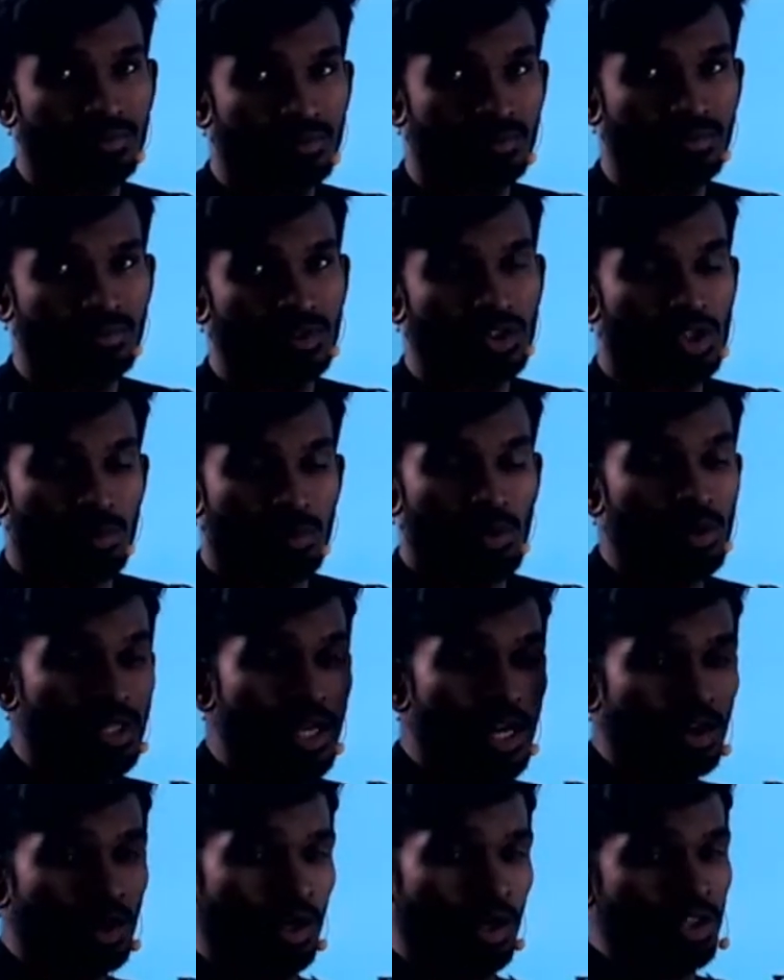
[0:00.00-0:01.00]
So more than
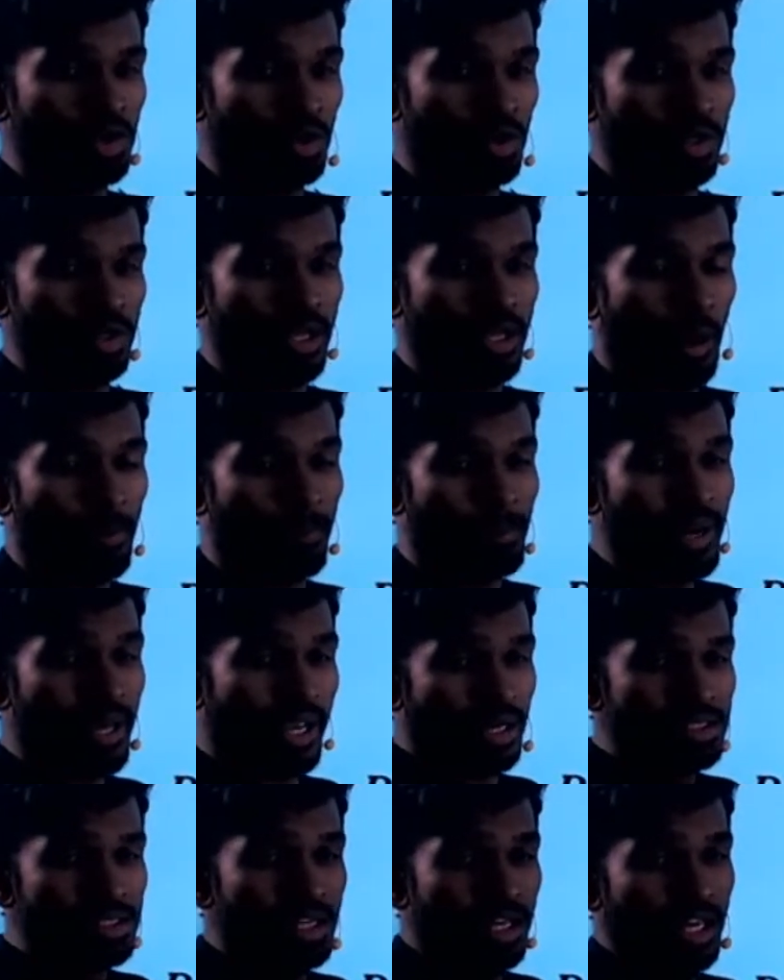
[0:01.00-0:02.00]
going through the appliance,
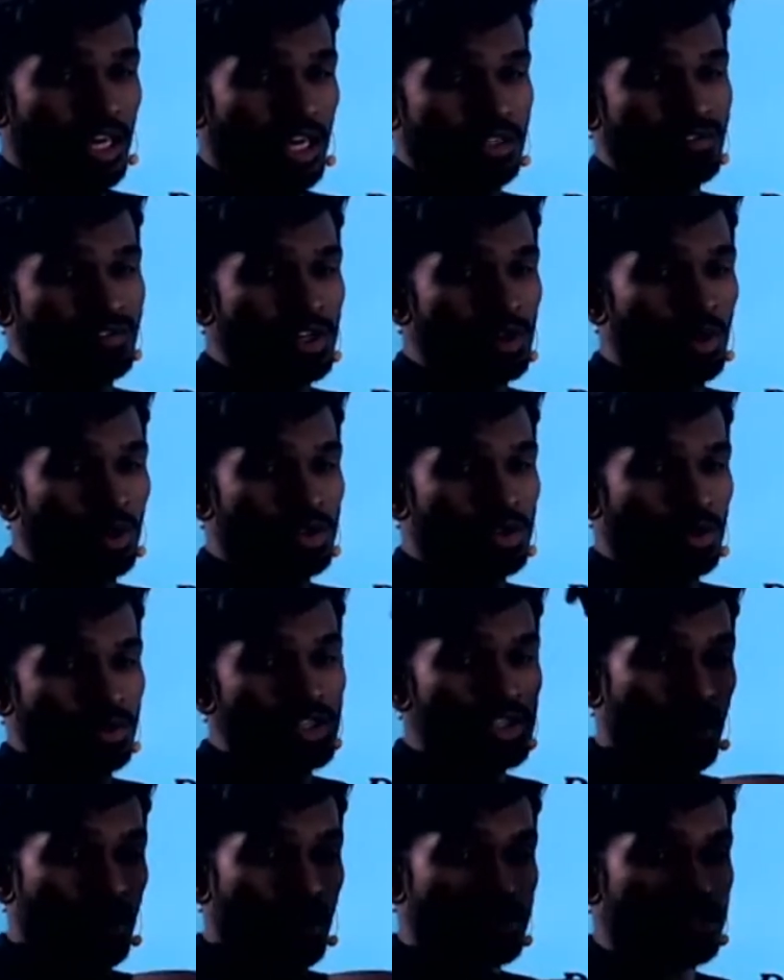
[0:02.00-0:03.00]
it will go through the
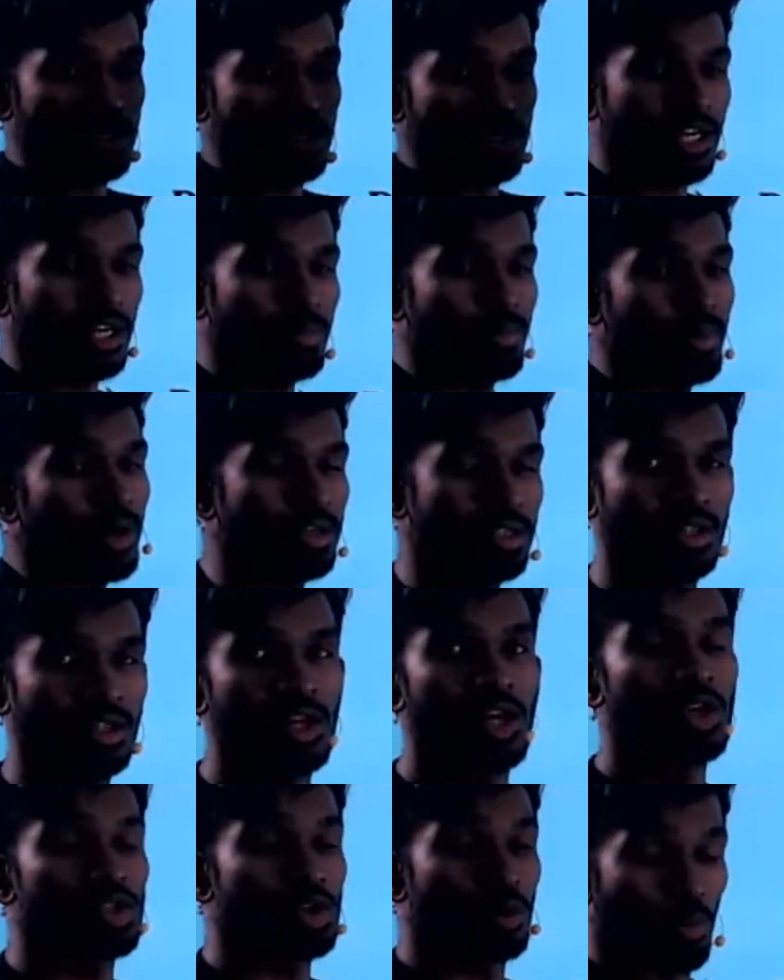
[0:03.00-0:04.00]
short circuited path.
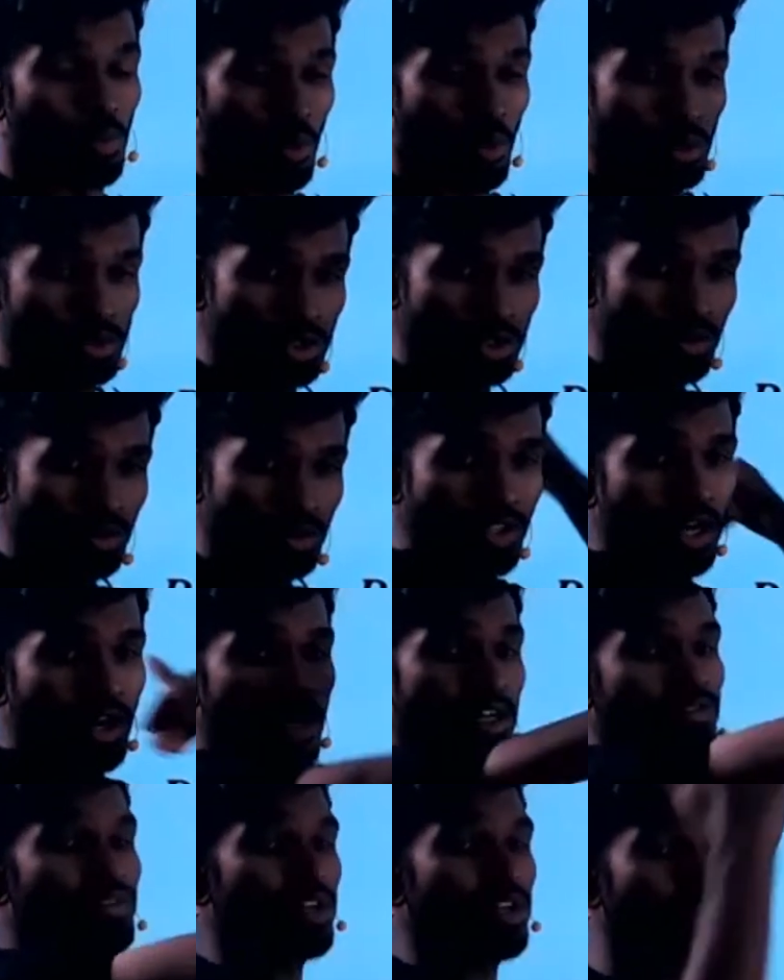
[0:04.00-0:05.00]
So most of the current will
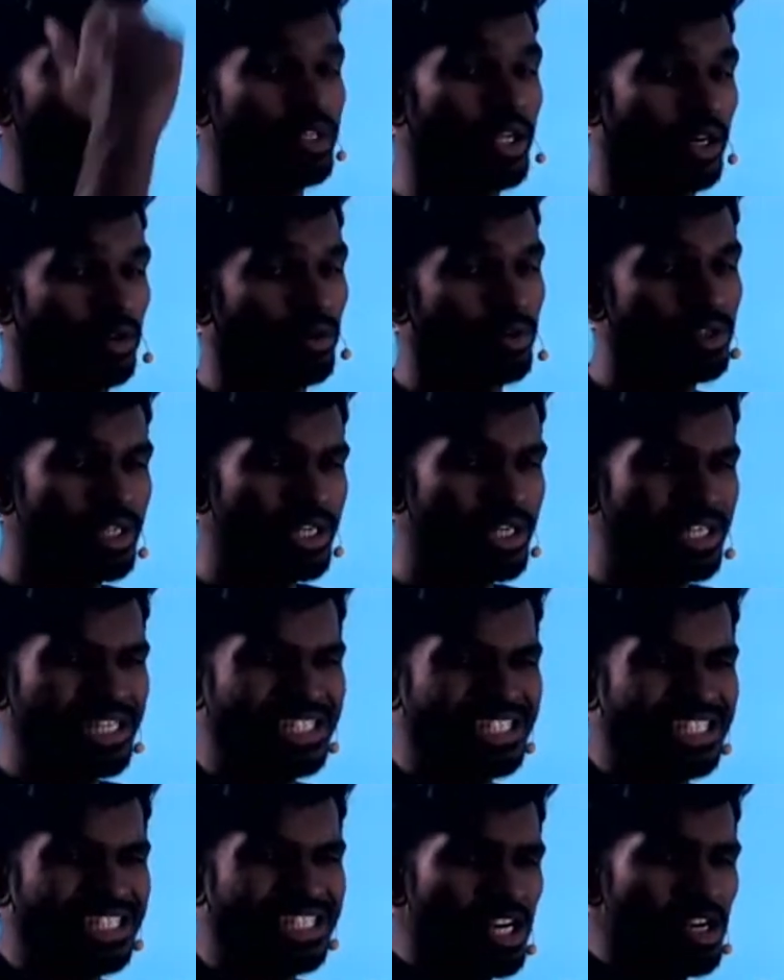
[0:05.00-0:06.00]
go there. Only a
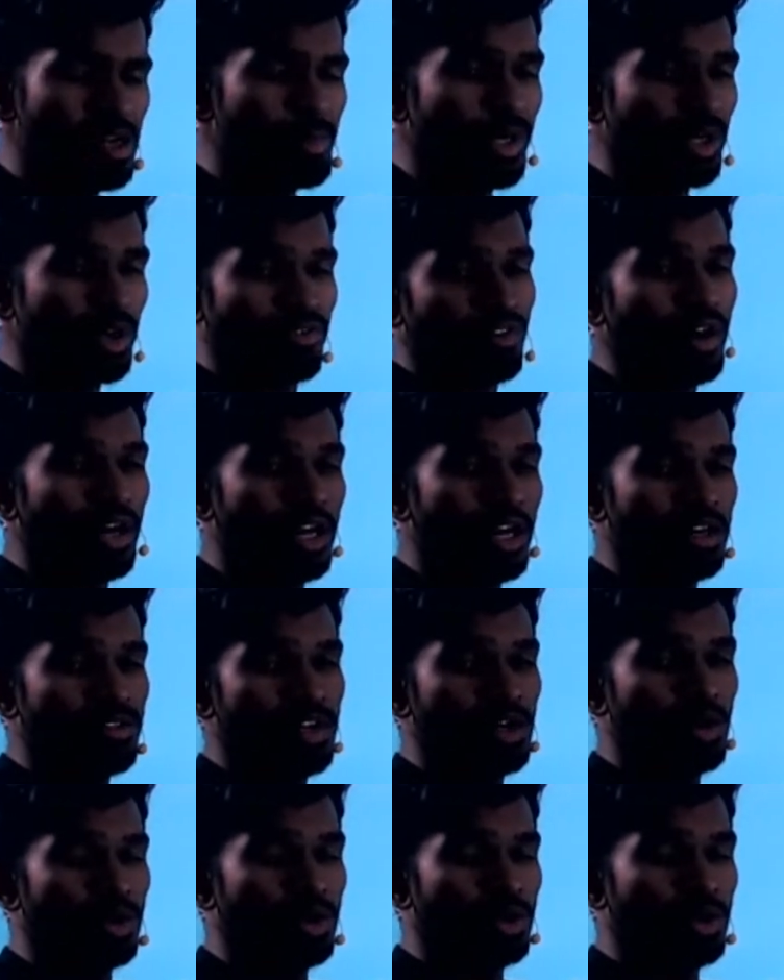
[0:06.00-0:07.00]
little bit of current will go
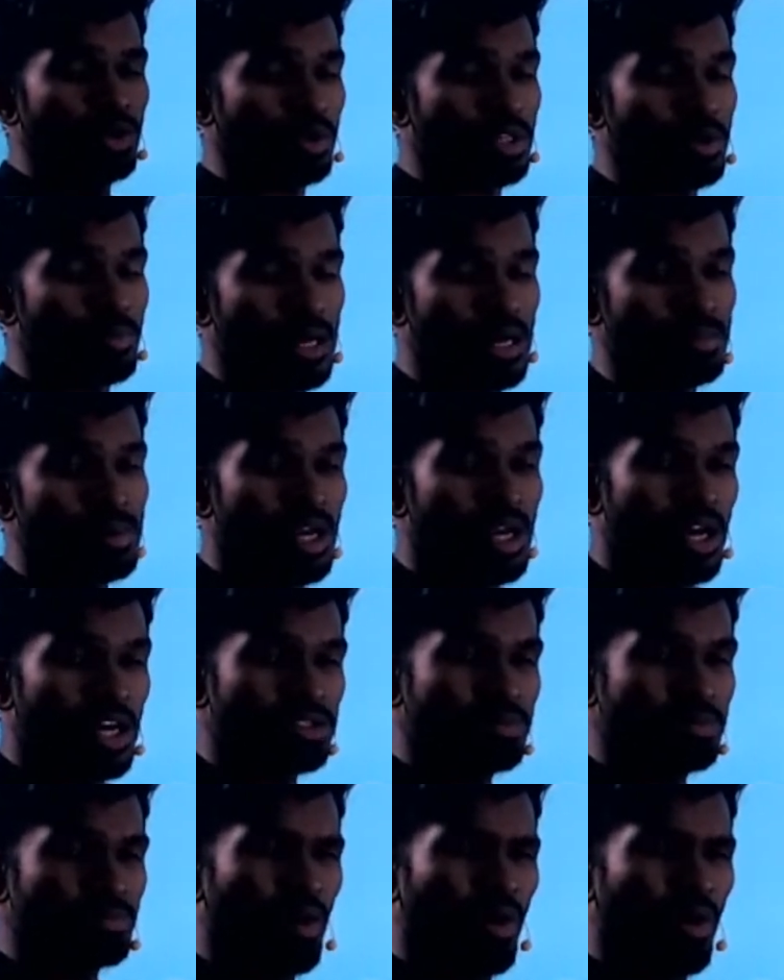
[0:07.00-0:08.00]
through the bulb. A
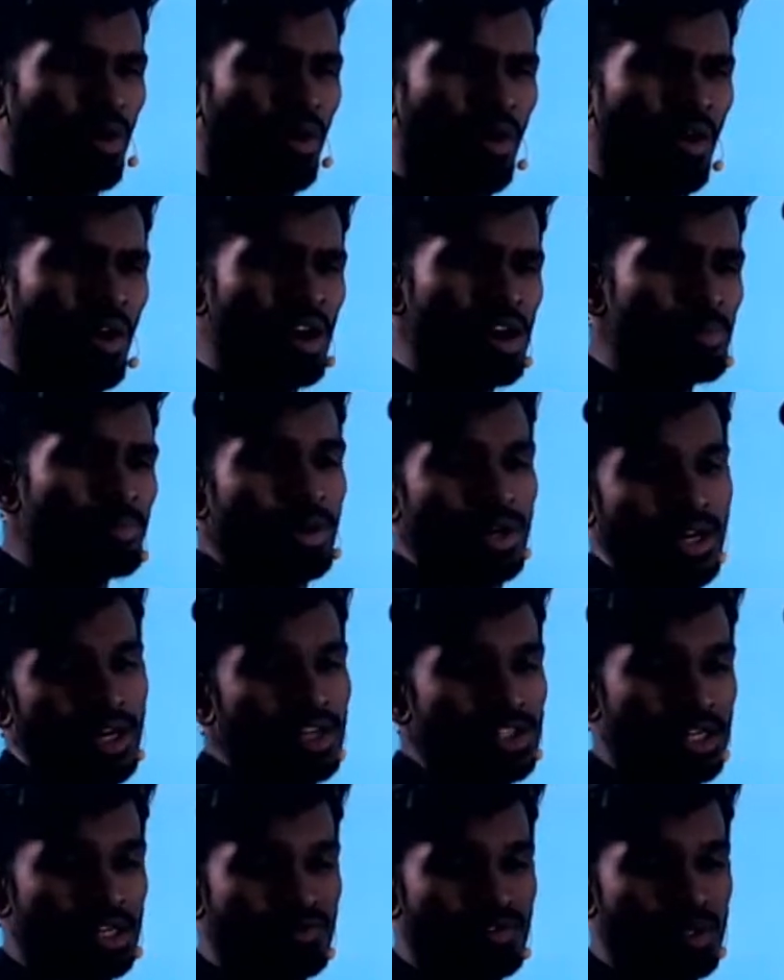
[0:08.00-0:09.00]
small potential
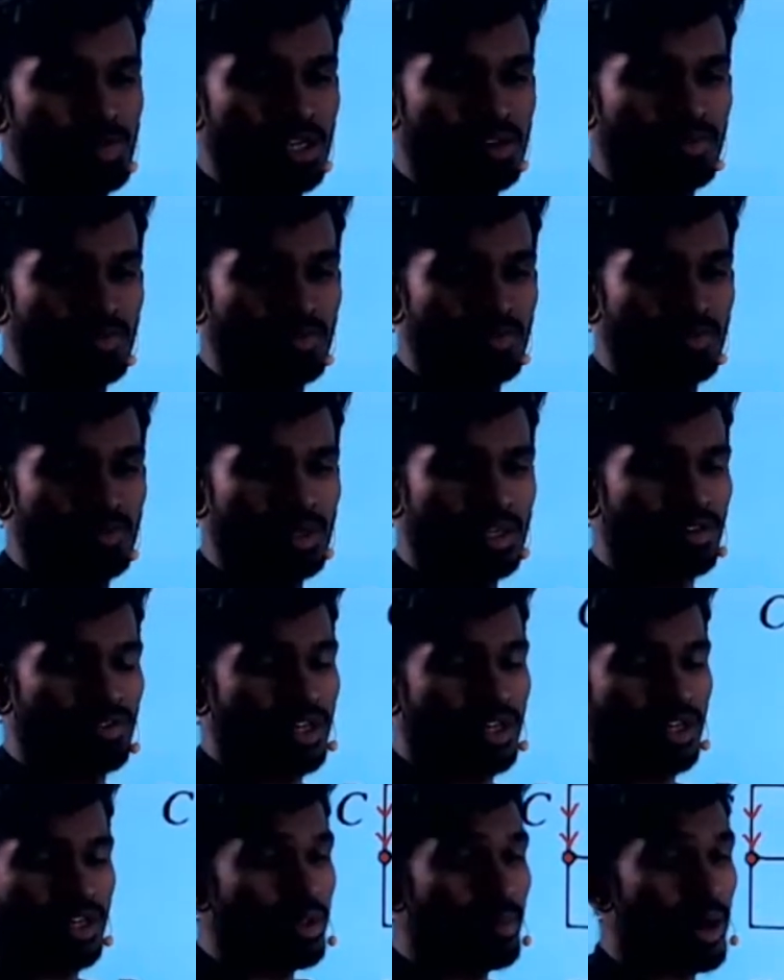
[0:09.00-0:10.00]
will be given to the bulb.